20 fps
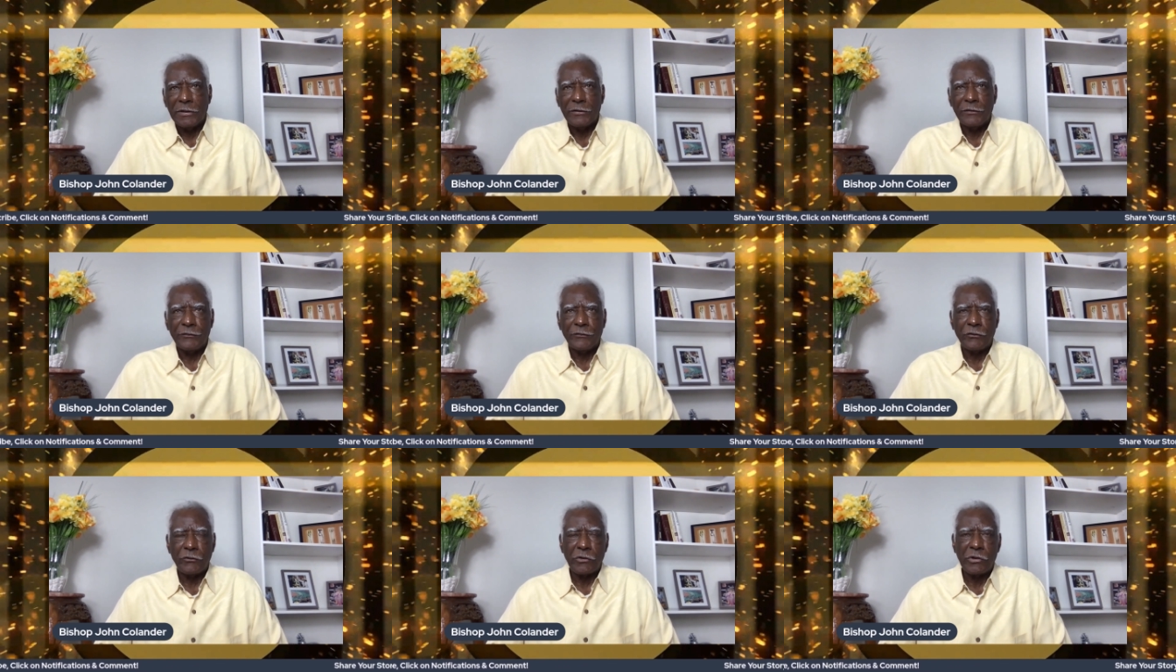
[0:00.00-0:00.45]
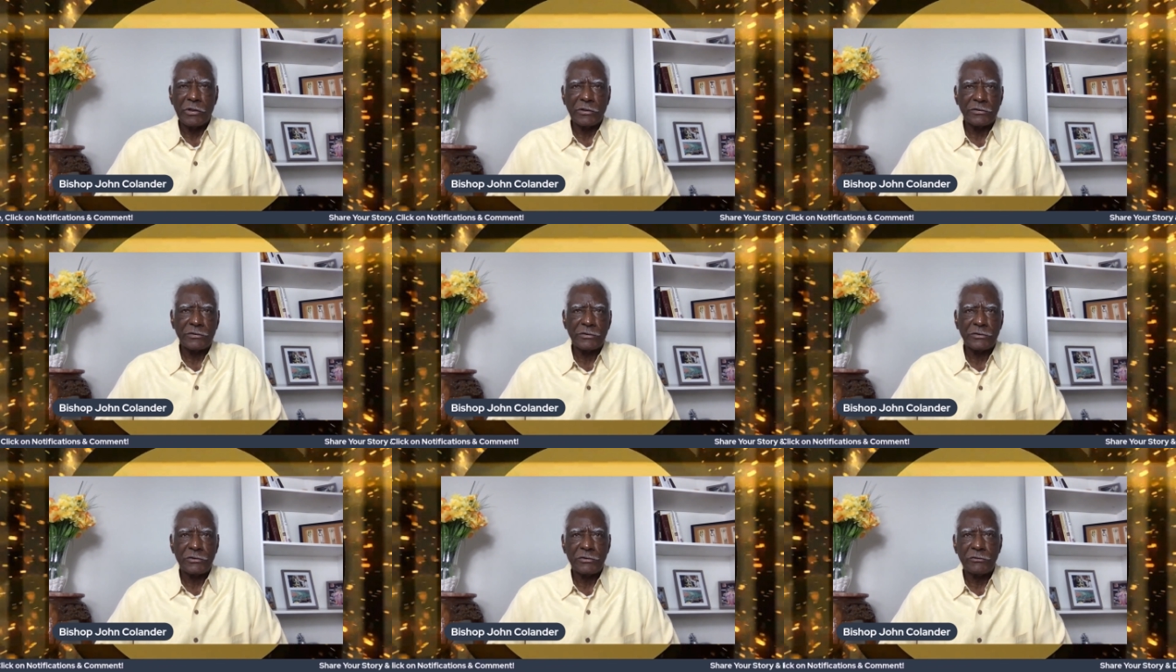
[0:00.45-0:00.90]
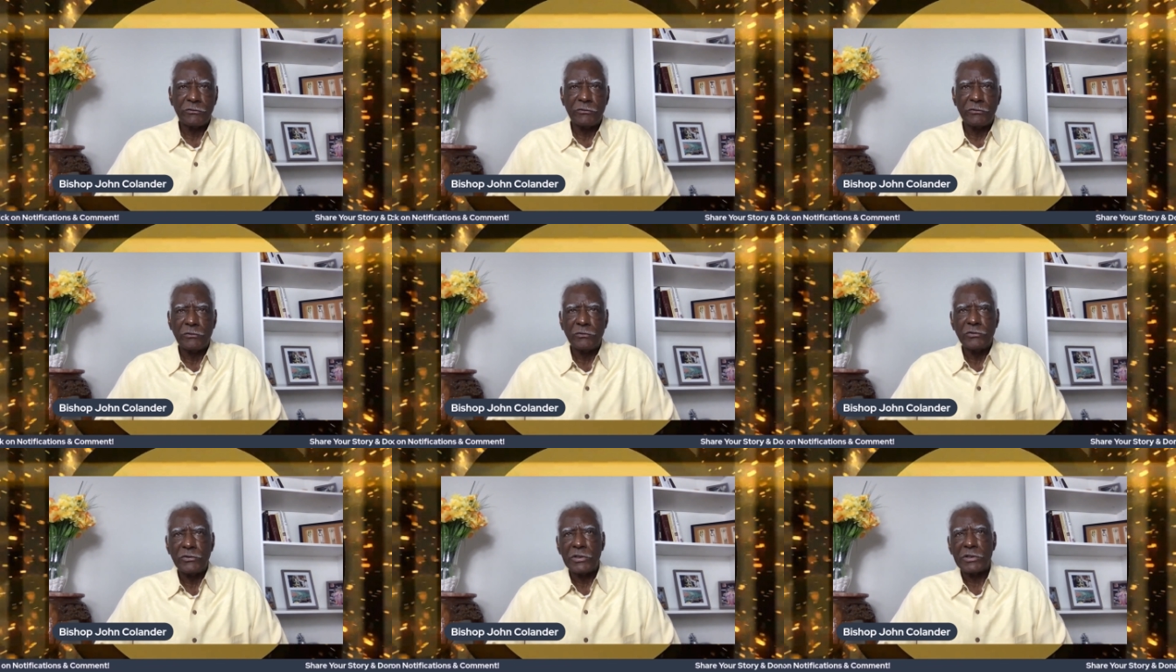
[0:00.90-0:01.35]
for us
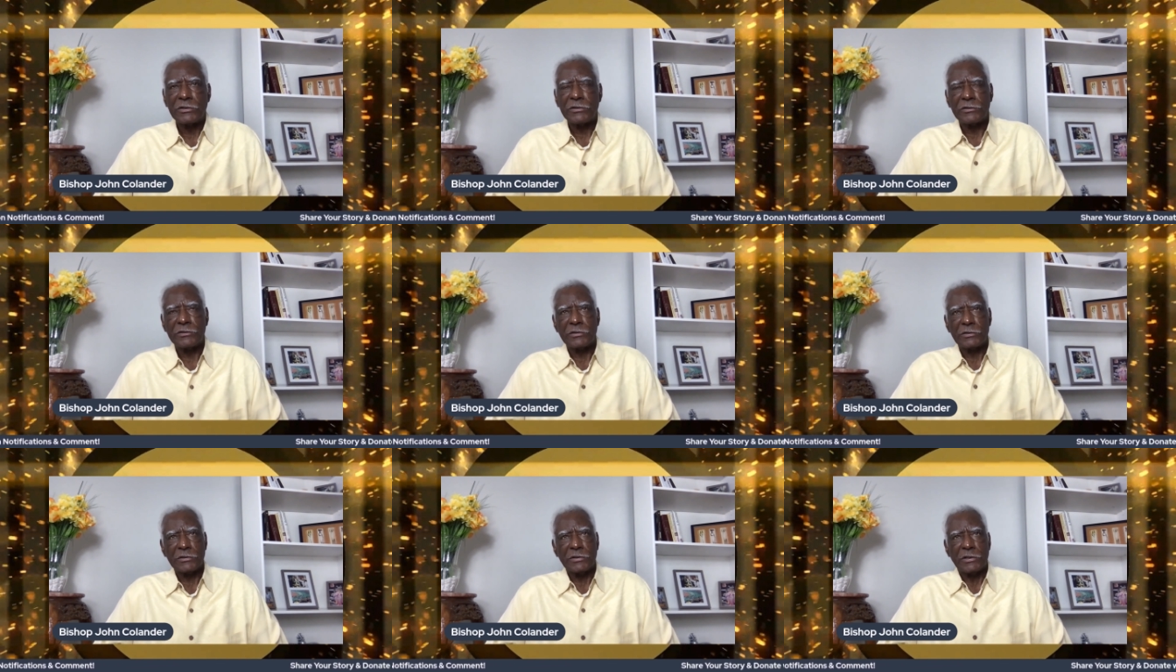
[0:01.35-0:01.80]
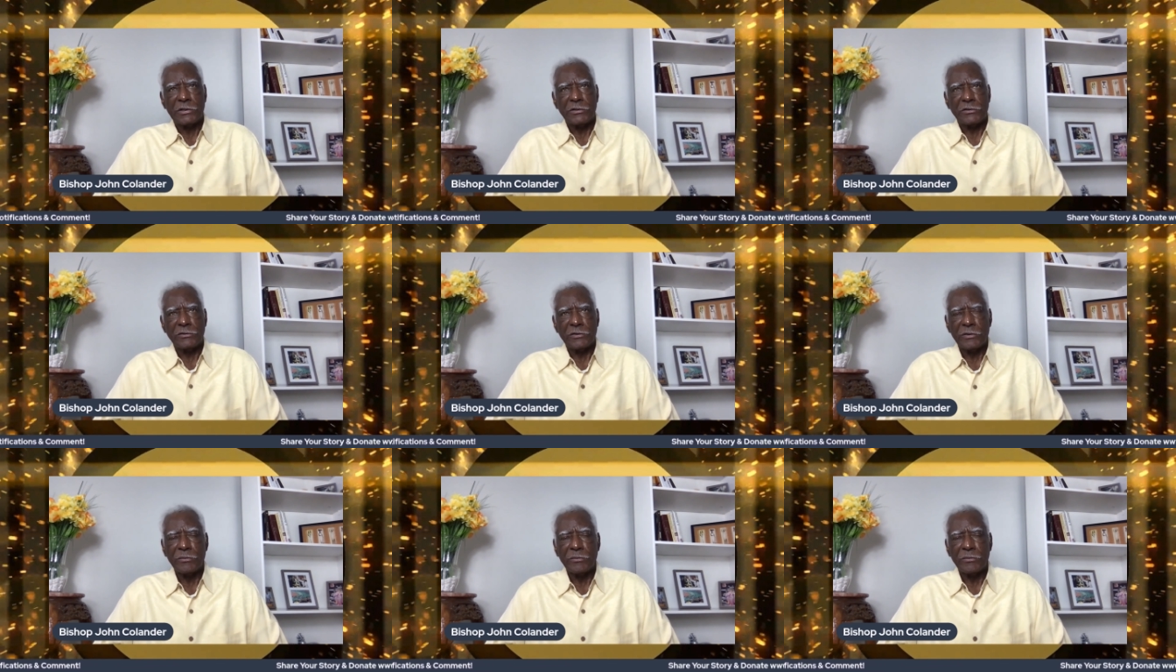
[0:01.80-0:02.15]
to just to